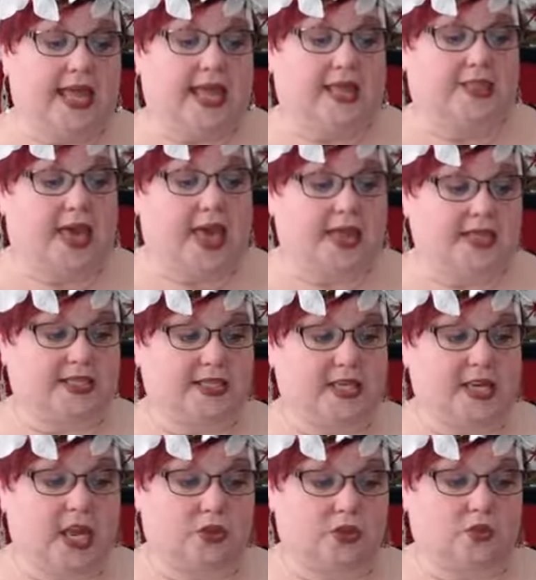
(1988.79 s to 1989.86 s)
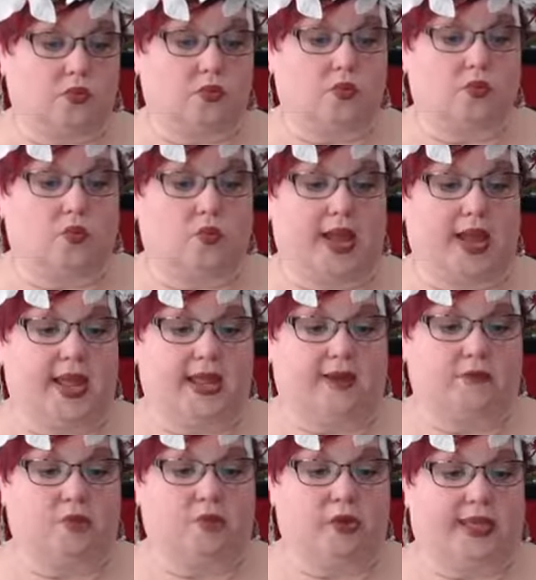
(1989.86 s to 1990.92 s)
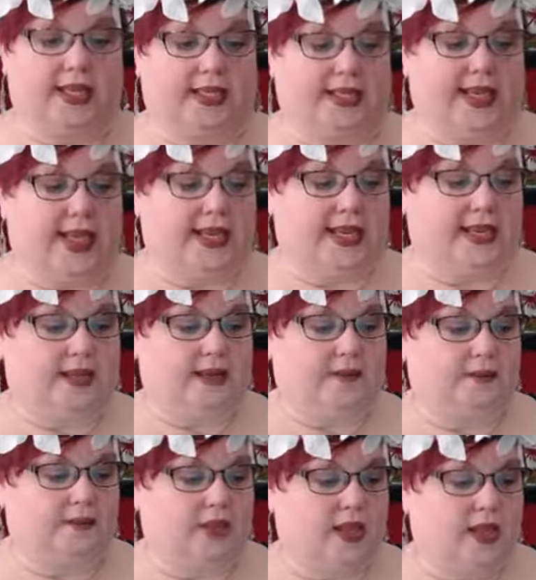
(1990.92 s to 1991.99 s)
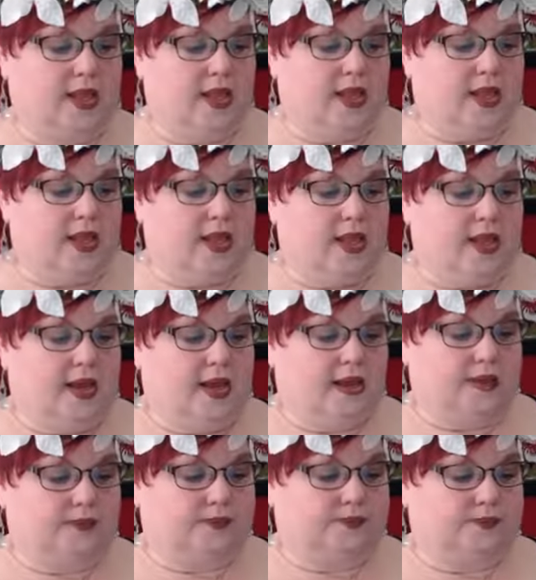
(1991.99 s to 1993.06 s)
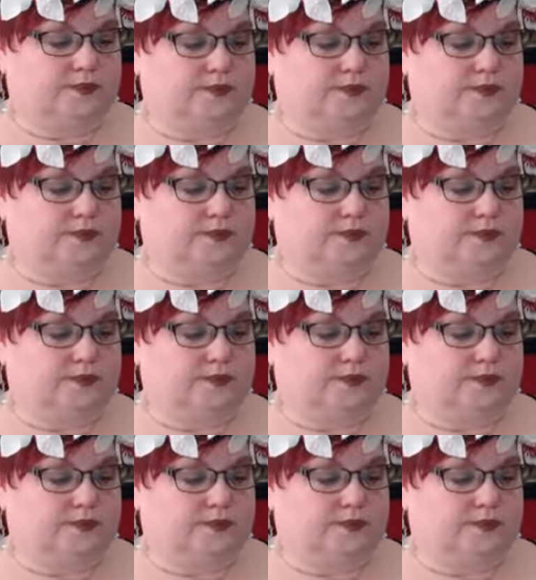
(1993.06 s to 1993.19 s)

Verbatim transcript: that is another way of bringing that in. Um,